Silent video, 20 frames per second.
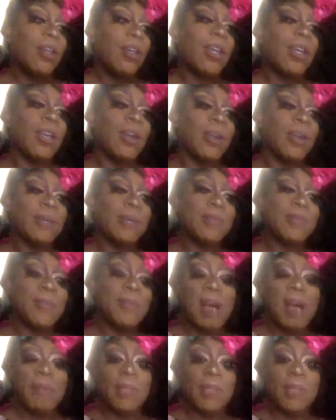Here comes
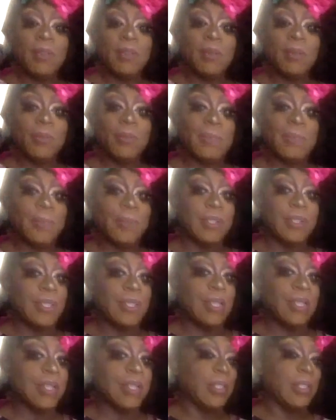Mama, whispered
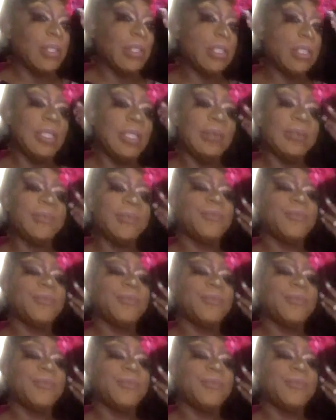Tigger Lily.